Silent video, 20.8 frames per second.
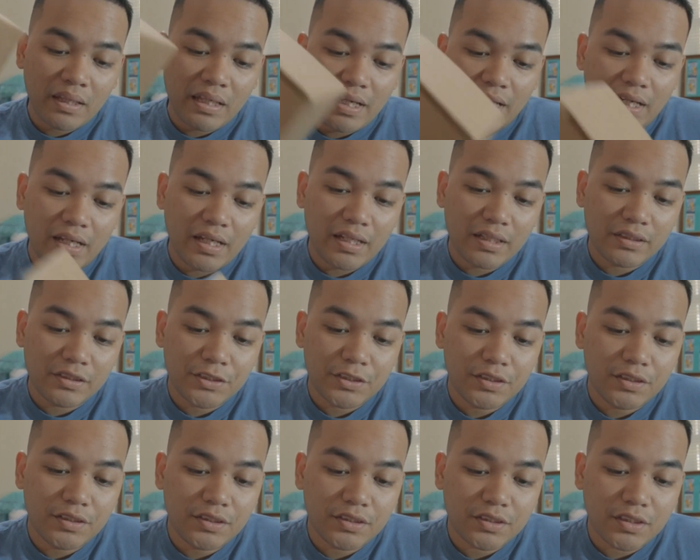and
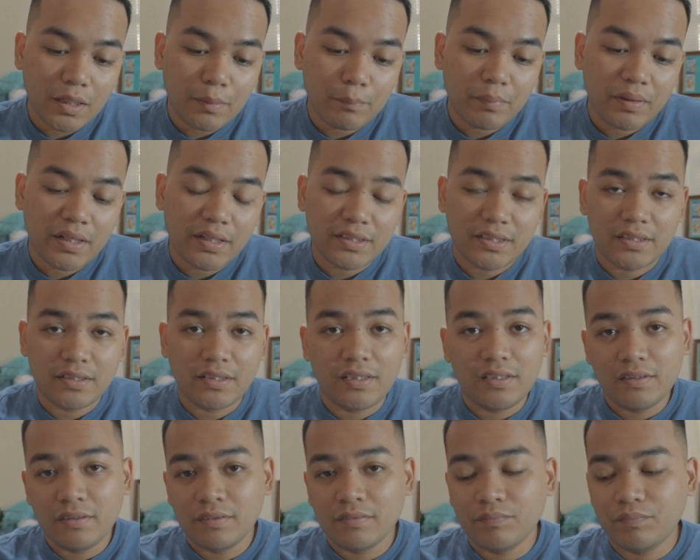she stopped by
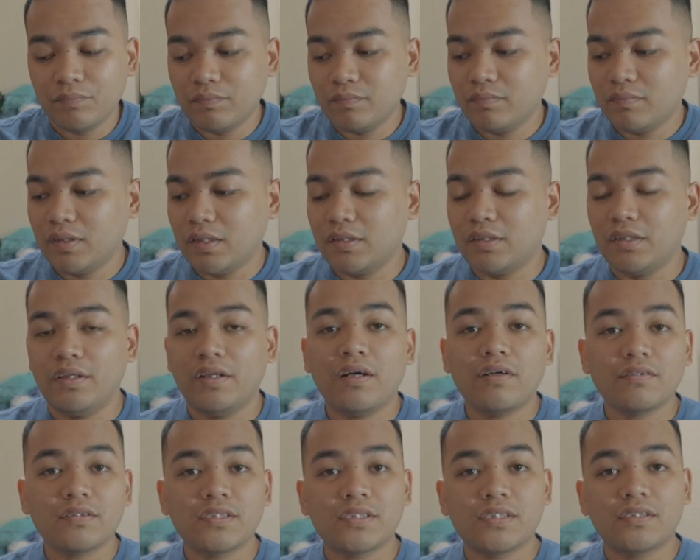today
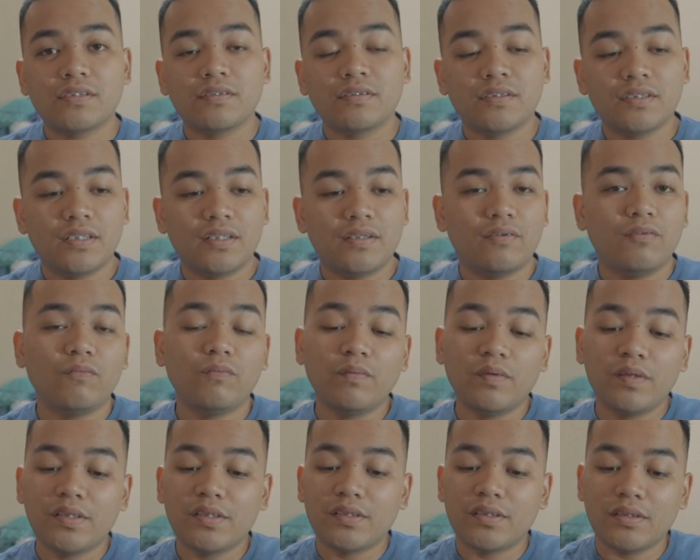unannounced
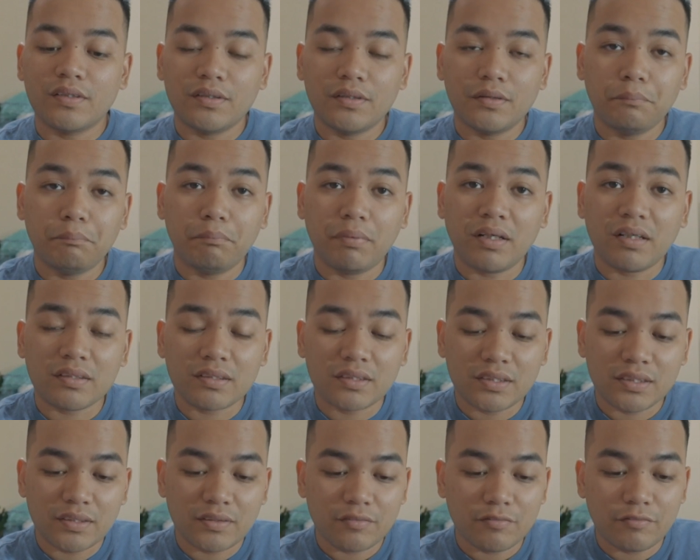with the
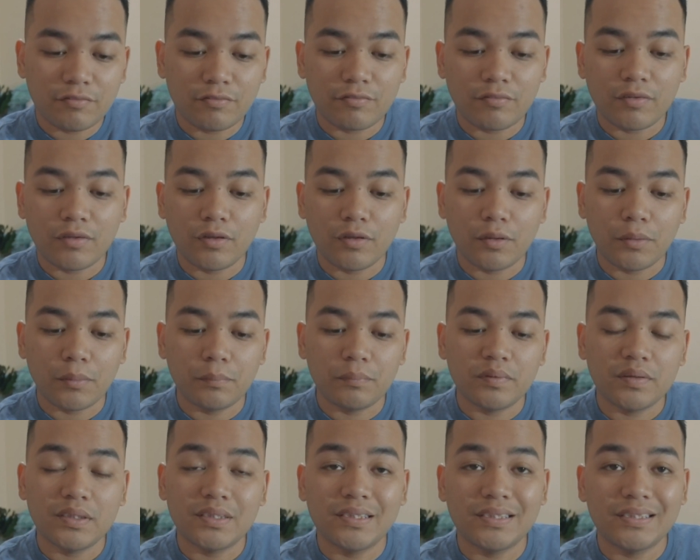box from
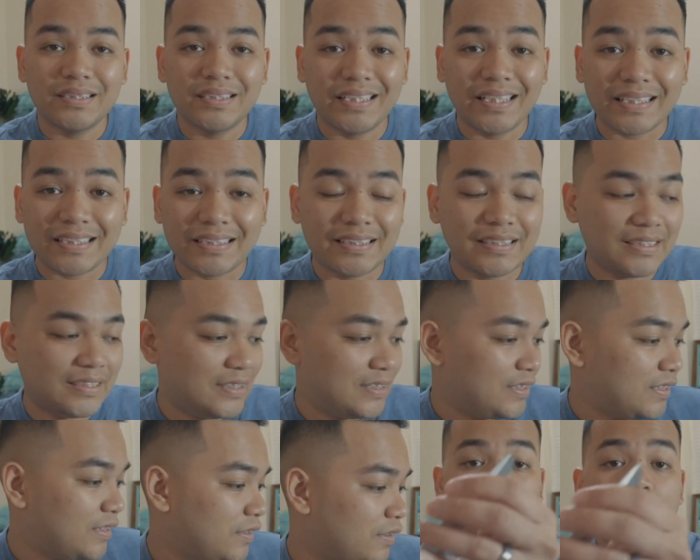
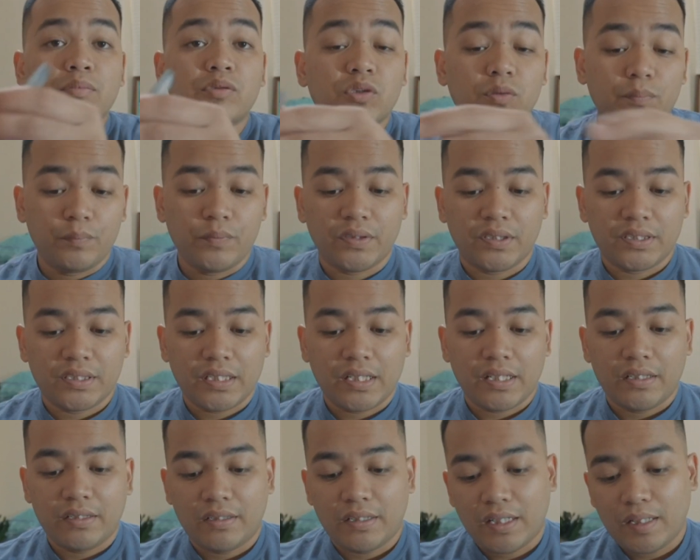Texas. I'm super
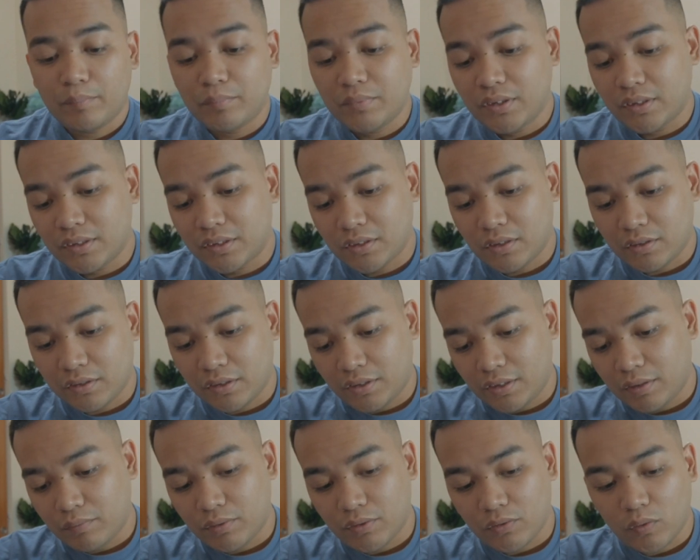excited. I'm done
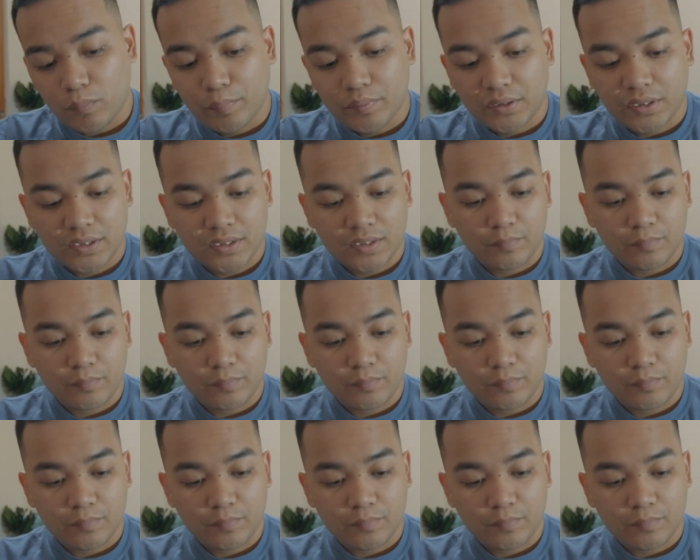talking. I want to open this